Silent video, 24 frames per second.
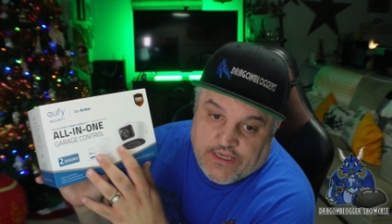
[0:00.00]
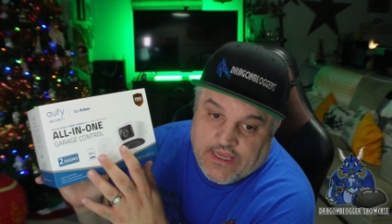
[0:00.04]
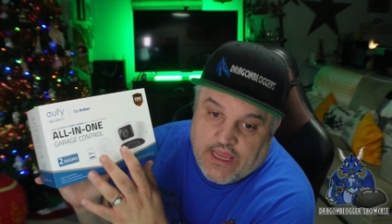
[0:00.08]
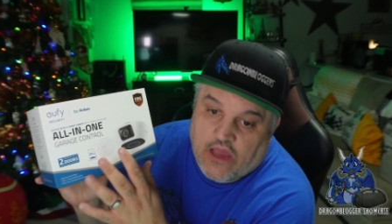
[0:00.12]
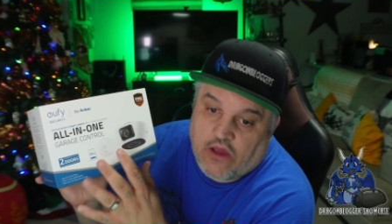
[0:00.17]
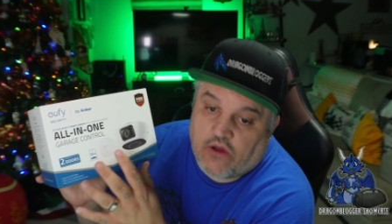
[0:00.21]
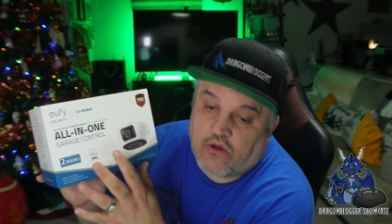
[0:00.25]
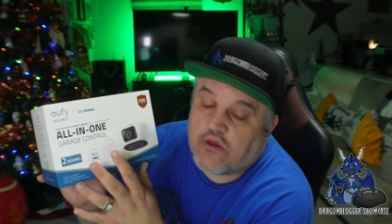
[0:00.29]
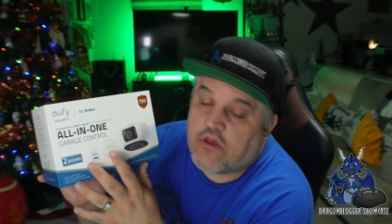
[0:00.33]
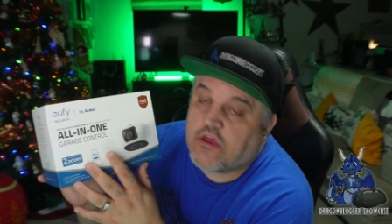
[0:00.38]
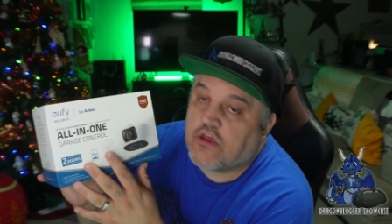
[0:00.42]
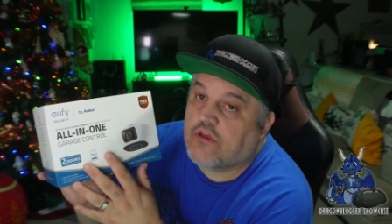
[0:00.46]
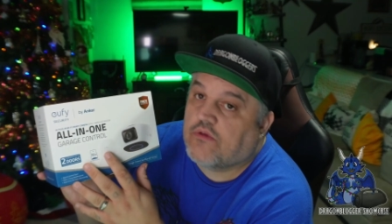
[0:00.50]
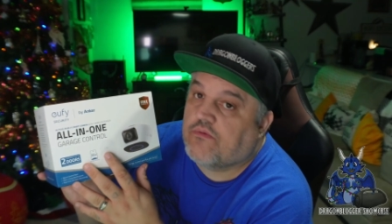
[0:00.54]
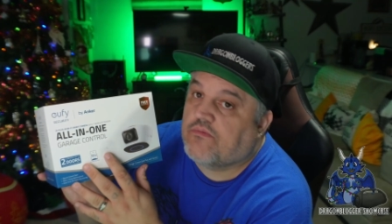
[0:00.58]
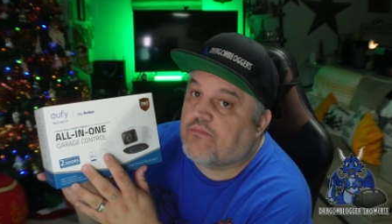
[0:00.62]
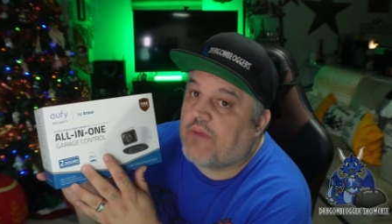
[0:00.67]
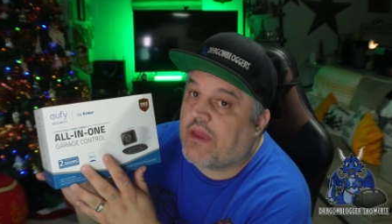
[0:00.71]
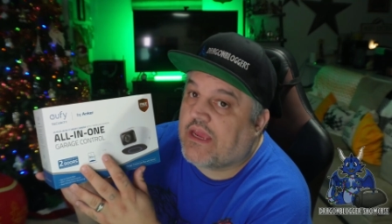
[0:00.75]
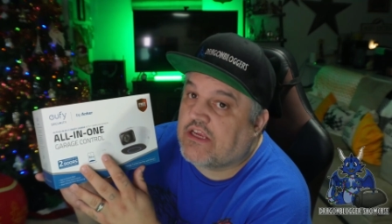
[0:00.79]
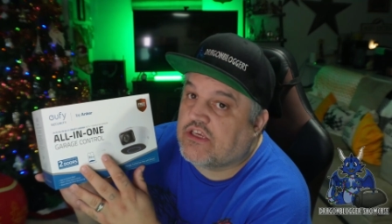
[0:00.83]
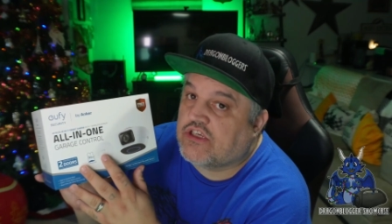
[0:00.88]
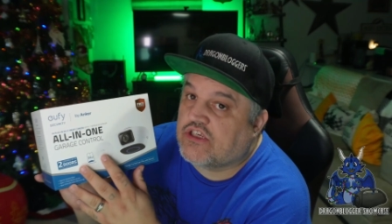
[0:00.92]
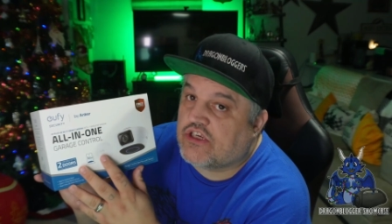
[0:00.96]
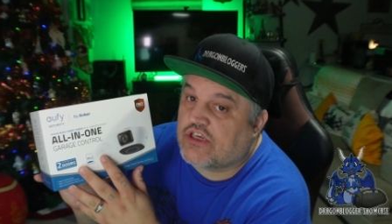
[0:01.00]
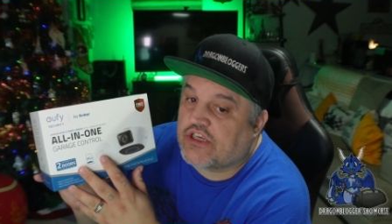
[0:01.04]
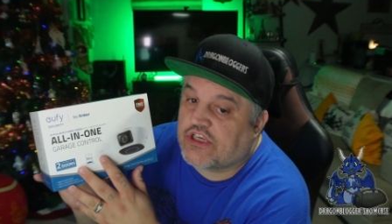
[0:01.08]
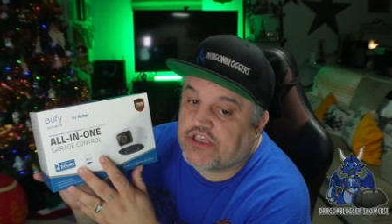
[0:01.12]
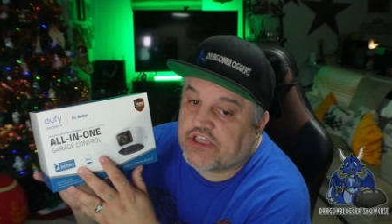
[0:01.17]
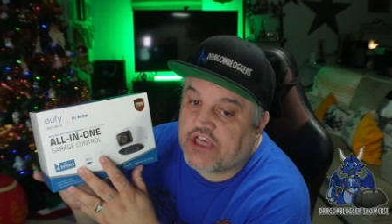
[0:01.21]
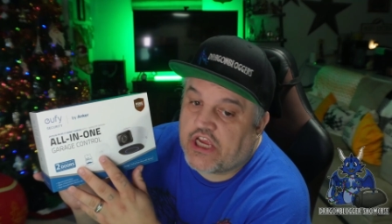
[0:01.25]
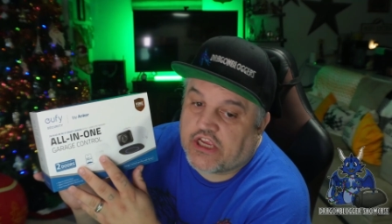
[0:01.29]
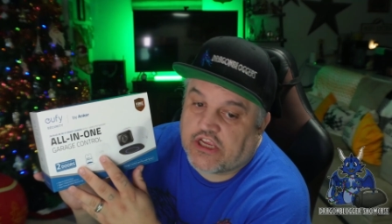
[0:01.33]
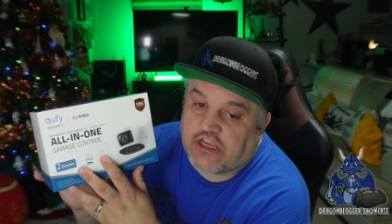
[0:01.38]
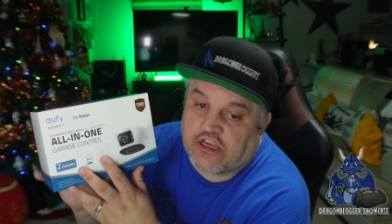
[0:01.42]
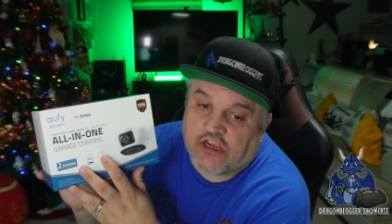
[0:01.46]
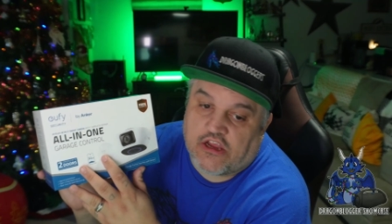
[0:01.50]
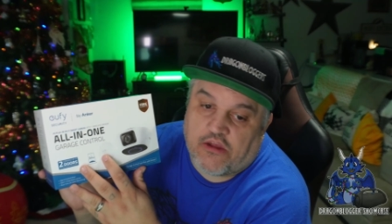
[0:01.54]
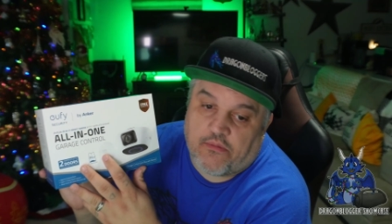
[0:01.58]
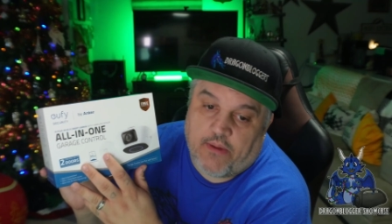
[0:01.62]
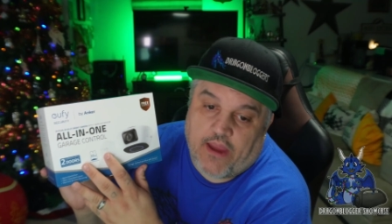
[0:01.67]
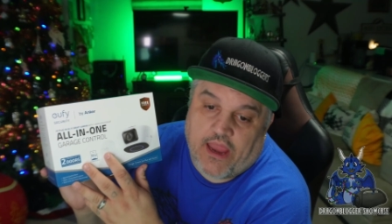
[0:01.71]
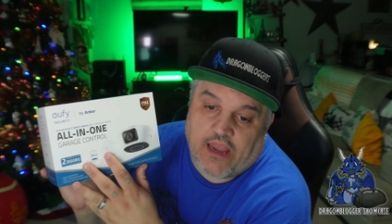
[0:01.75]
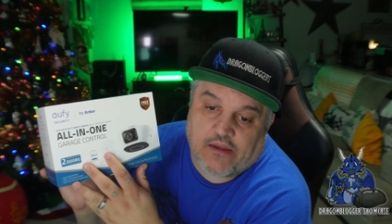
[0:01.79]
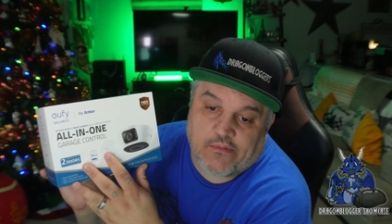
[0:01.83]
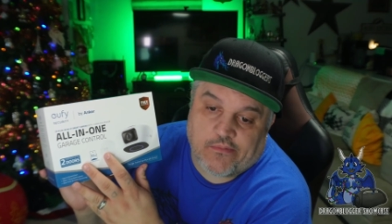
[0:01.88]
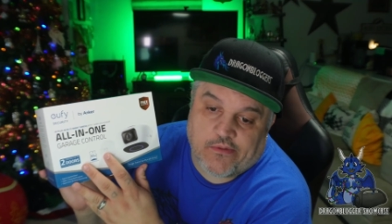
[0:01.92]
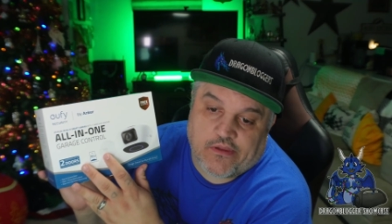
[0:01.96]
Now, make sure to check your
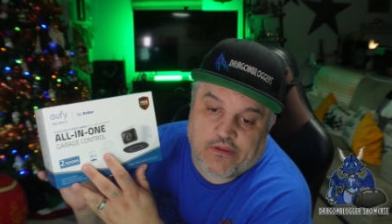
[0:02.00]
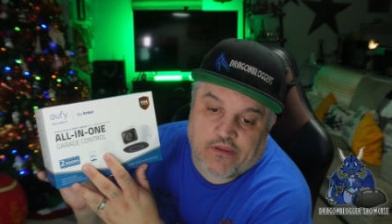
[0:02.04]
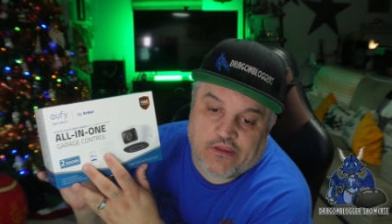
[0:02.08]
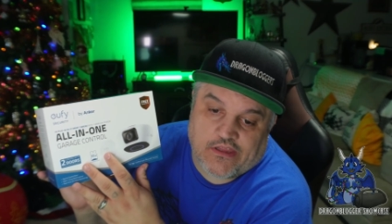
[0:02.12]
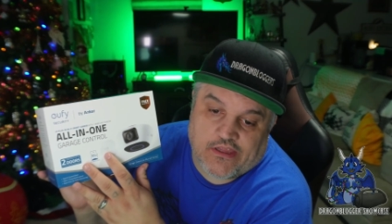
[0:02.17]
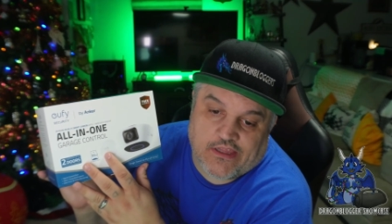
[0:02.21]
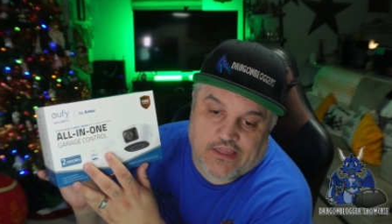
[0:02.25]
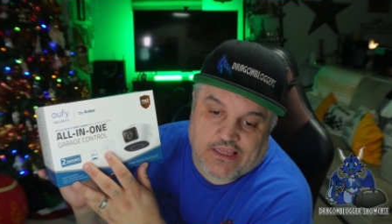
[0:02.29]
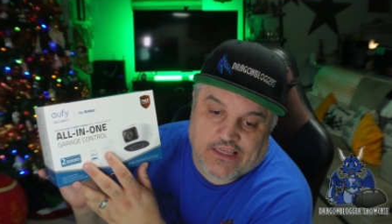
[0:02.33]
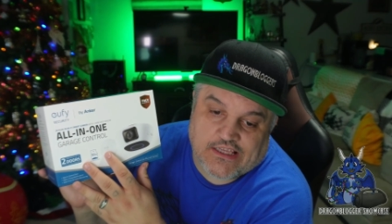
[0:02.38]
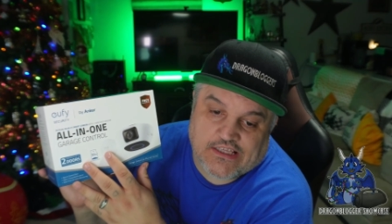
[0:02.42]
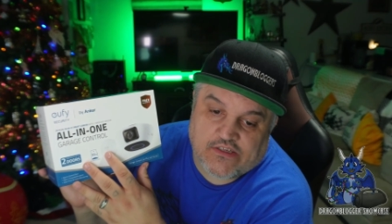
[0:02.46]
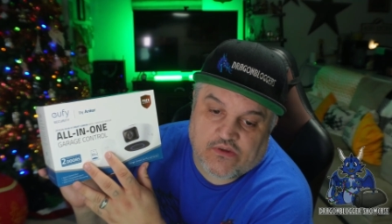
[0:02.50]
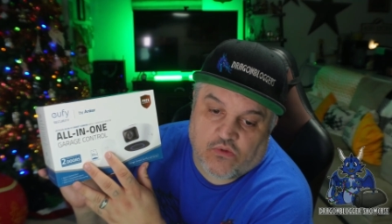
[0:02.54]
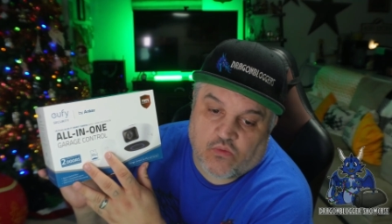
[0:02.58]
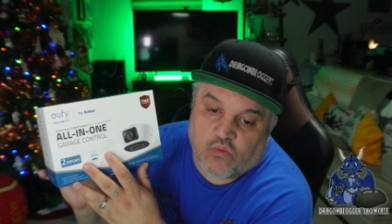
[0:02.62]
compatibility list